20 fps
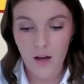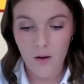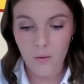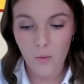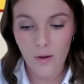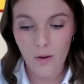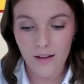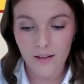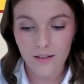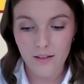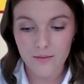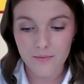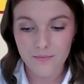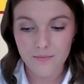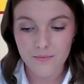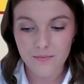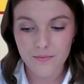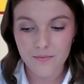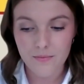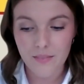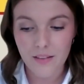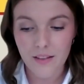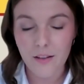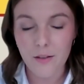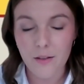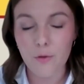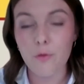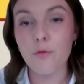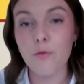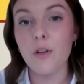well,
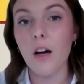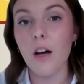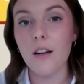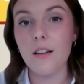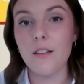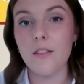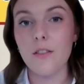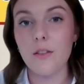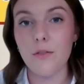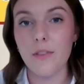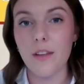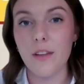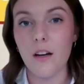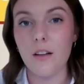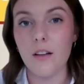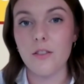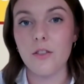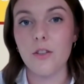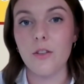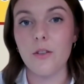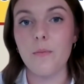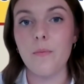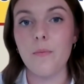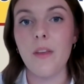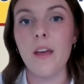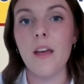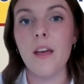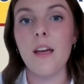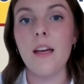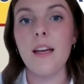regardless of the article,
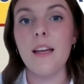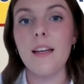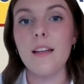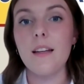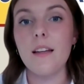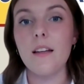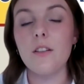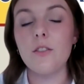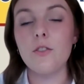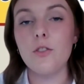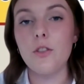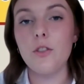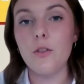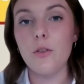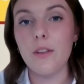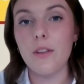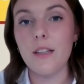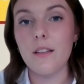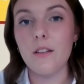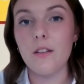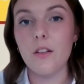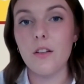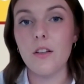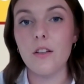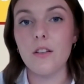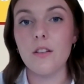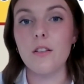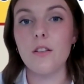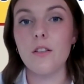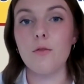do you think
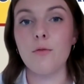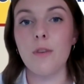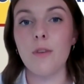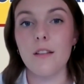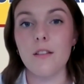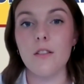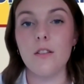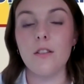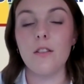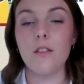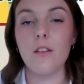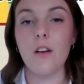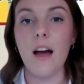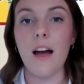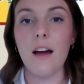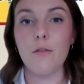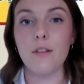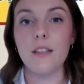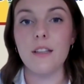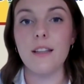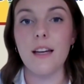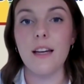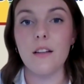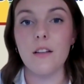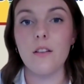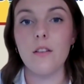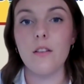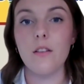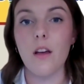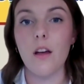that residents are having their
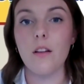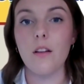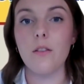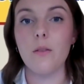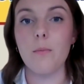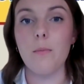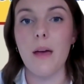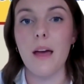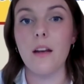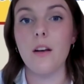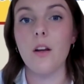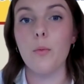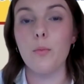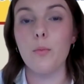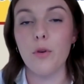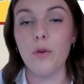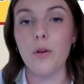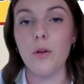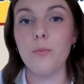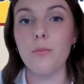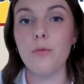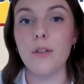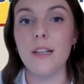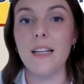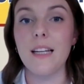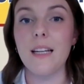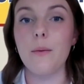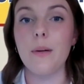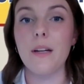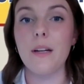concerns met
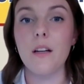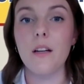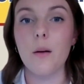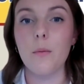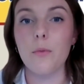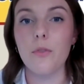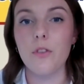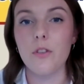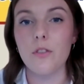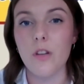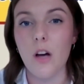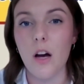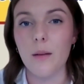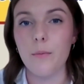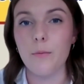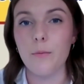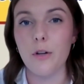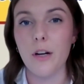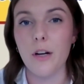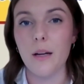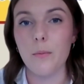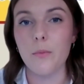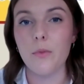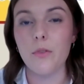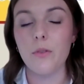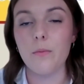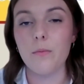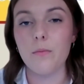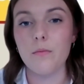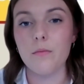appropriately when it comes to
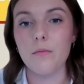timeframes?